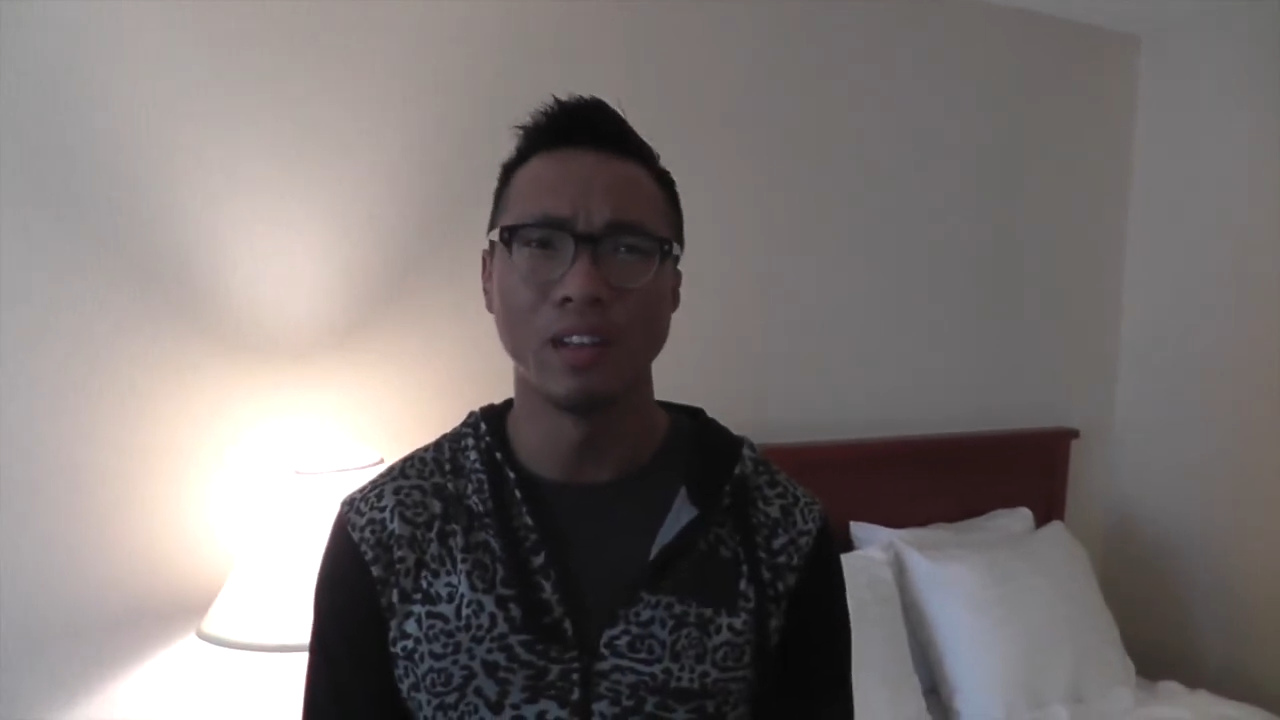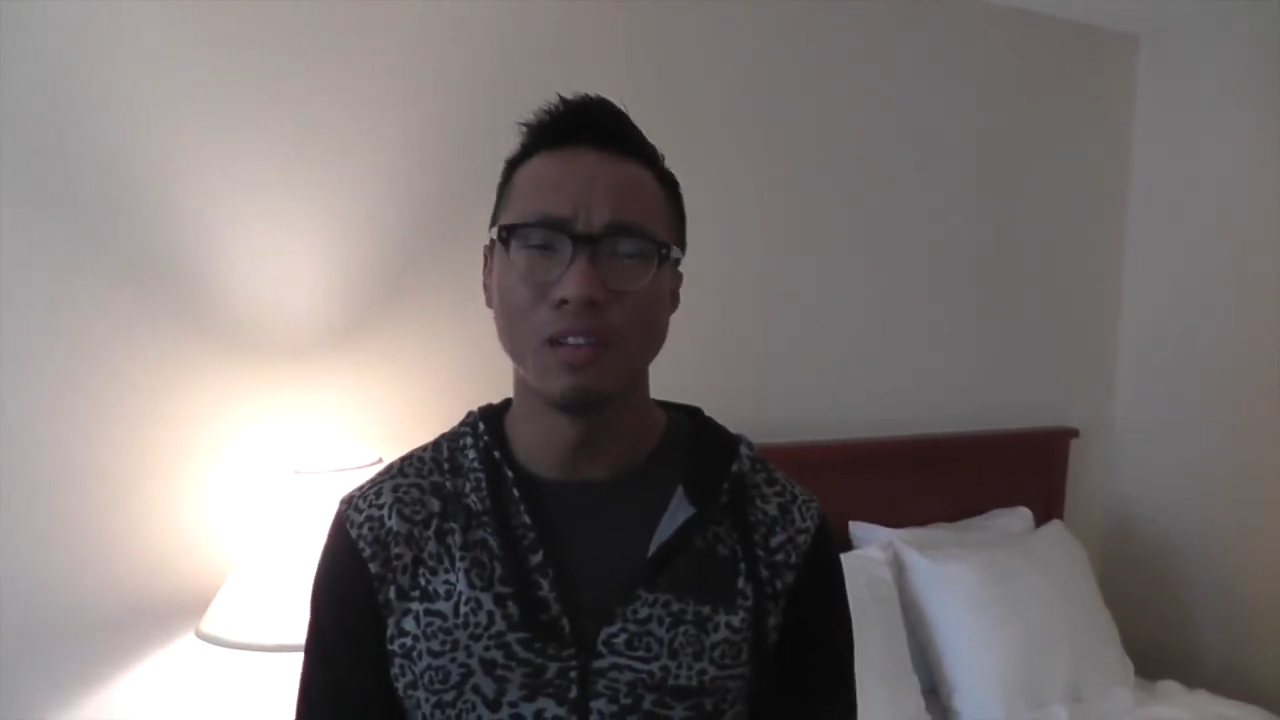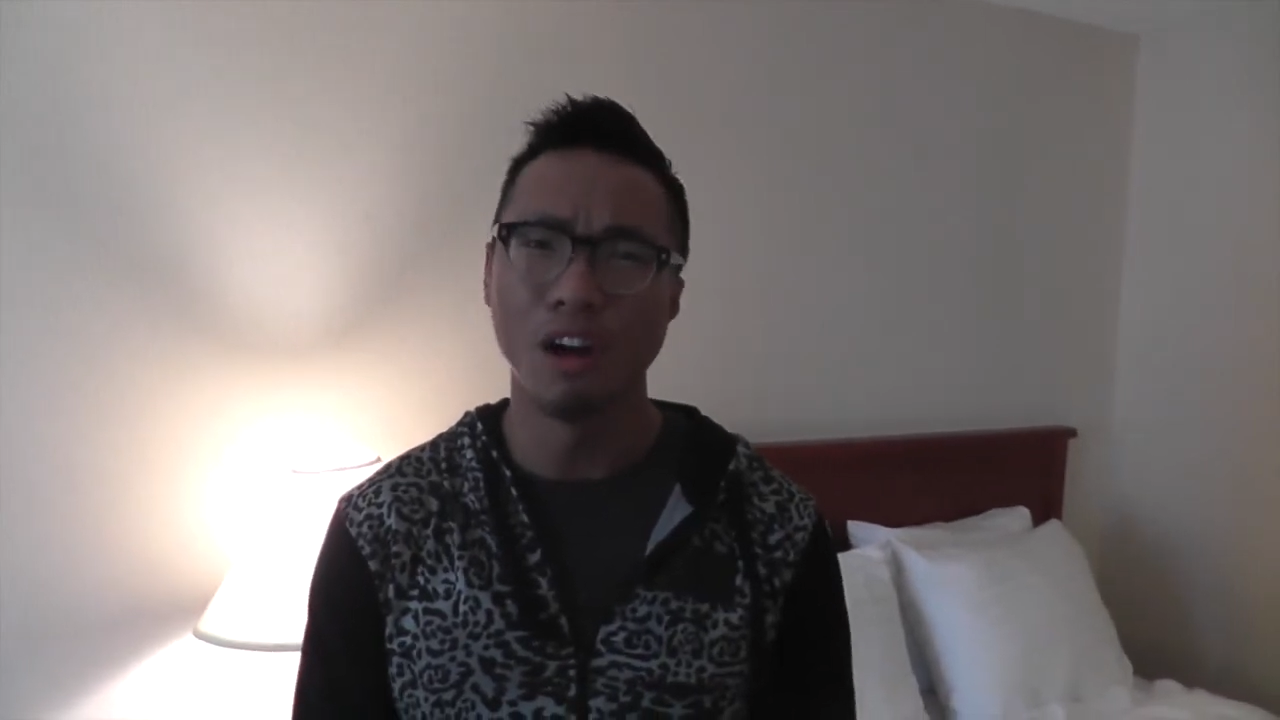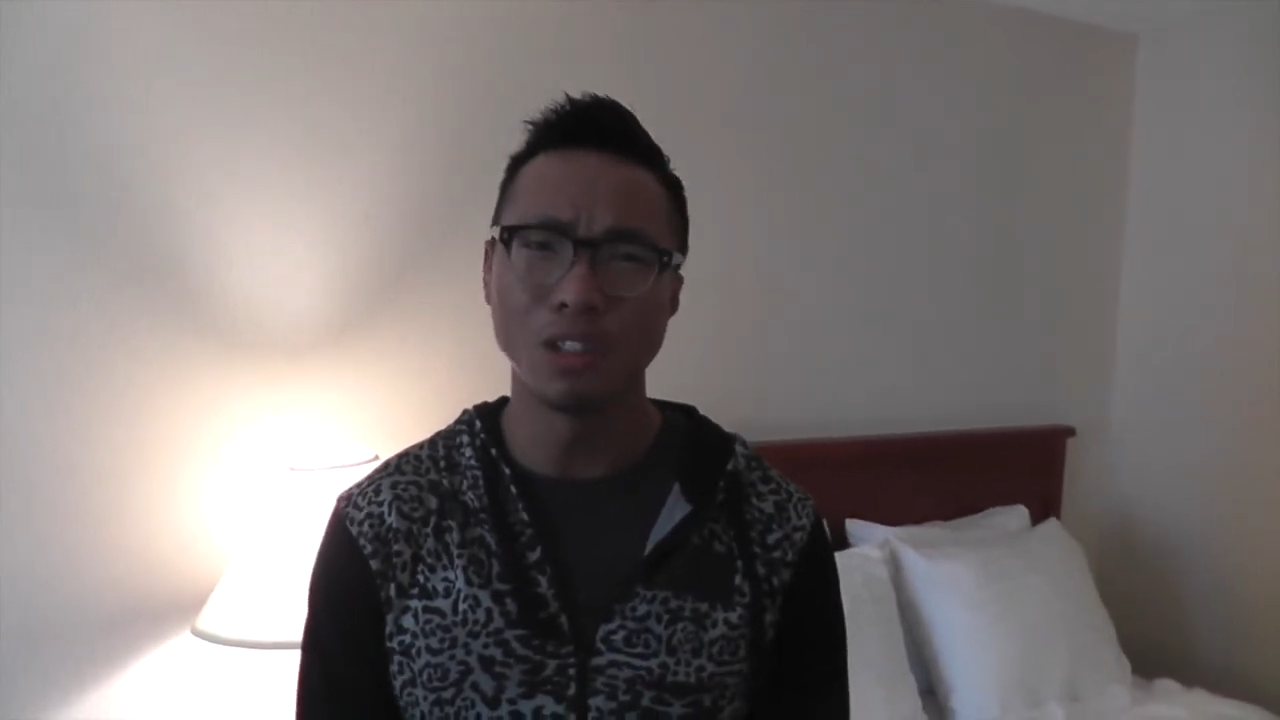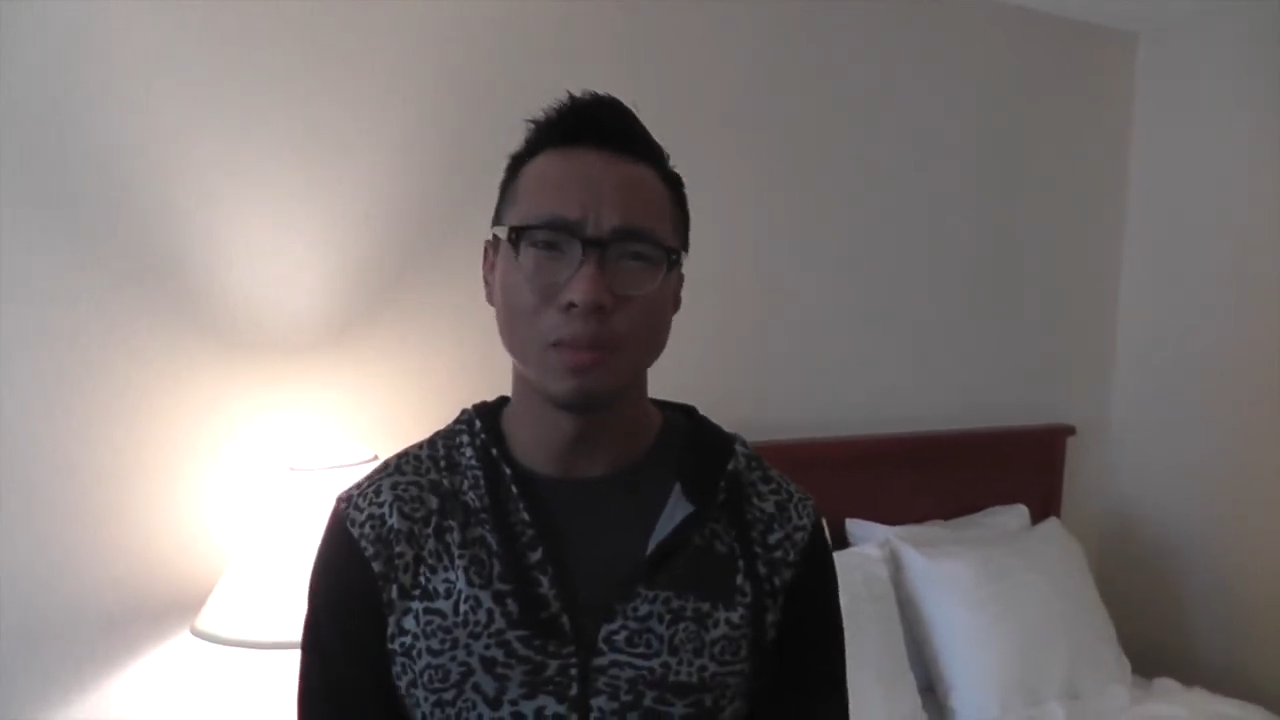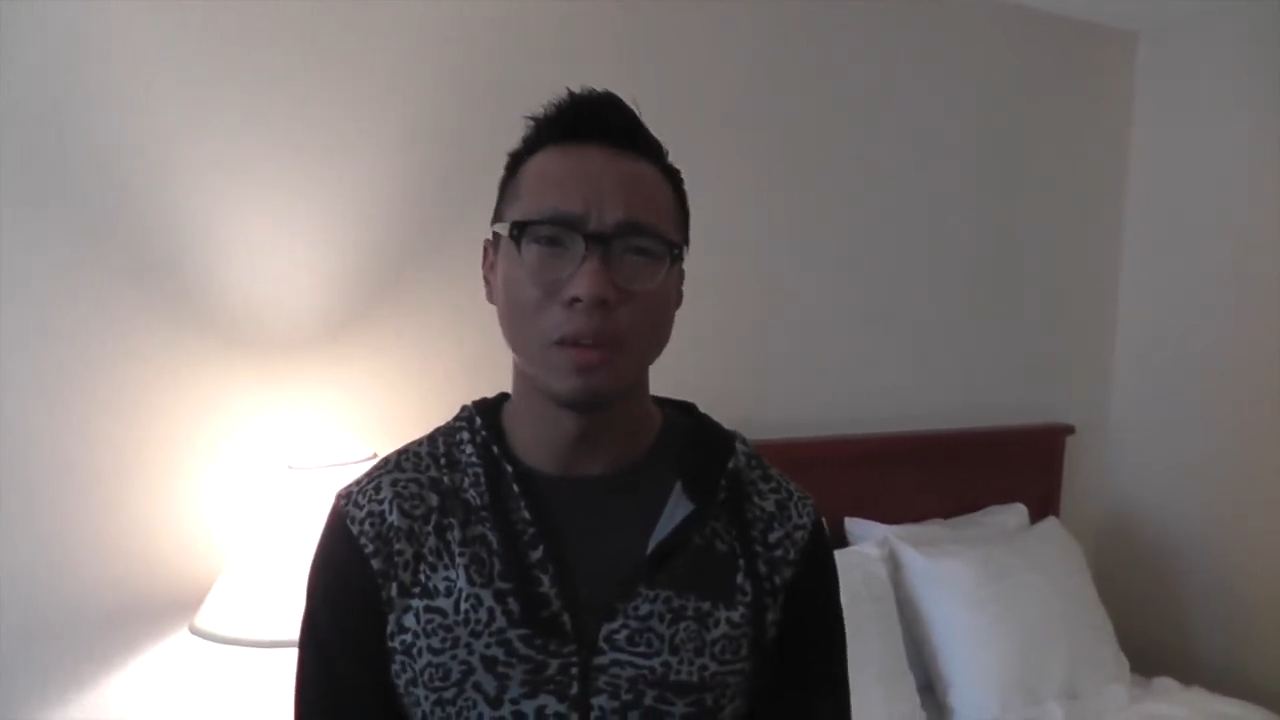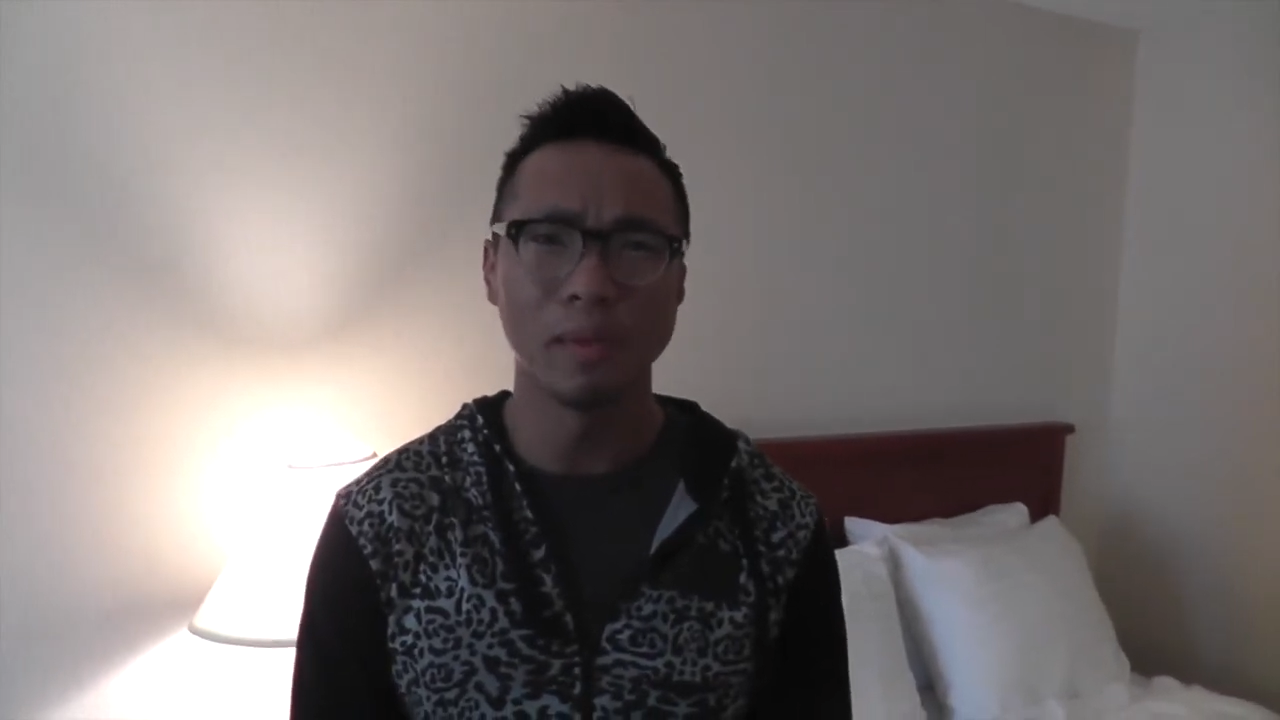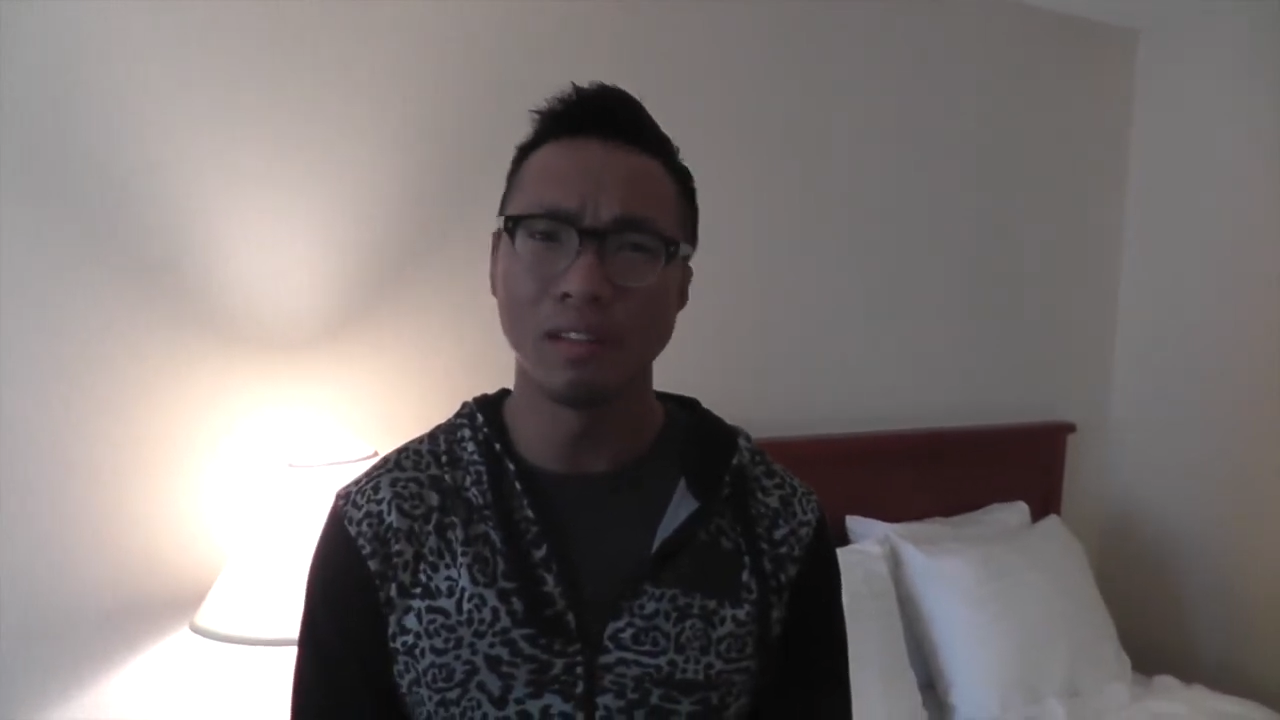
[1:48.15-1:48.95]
knowledgeable